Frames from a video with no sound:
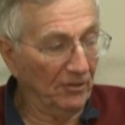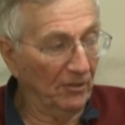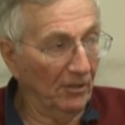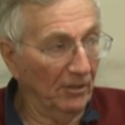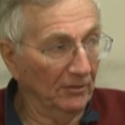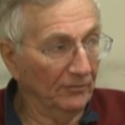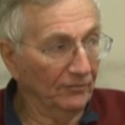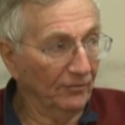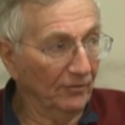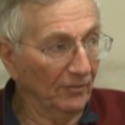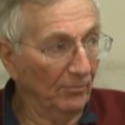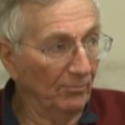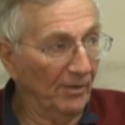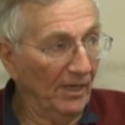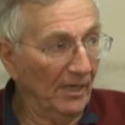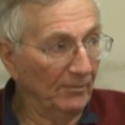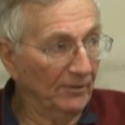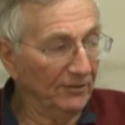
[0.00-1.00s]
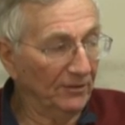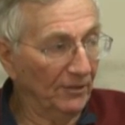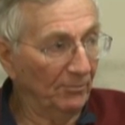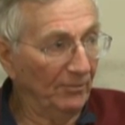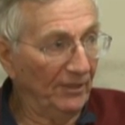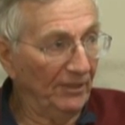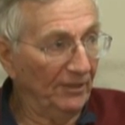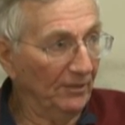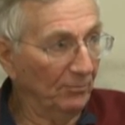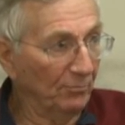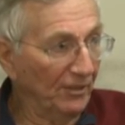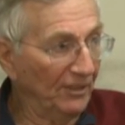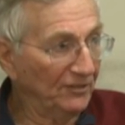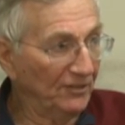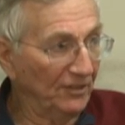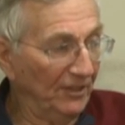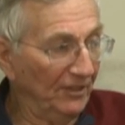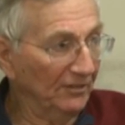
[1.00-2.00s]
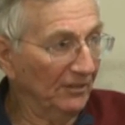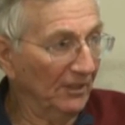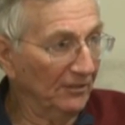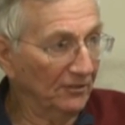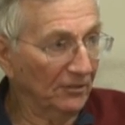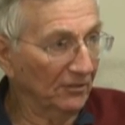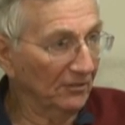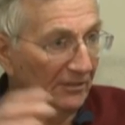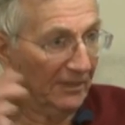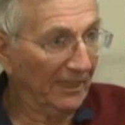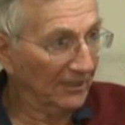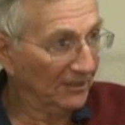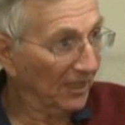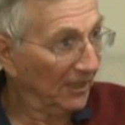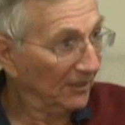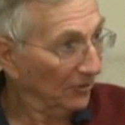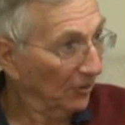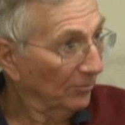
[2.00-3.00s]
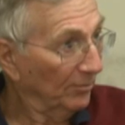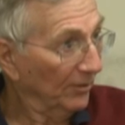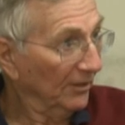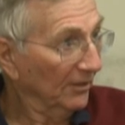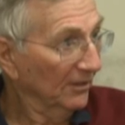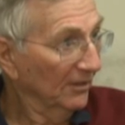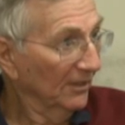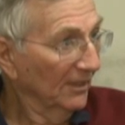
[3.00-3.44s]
called for Obama to be the president until next October.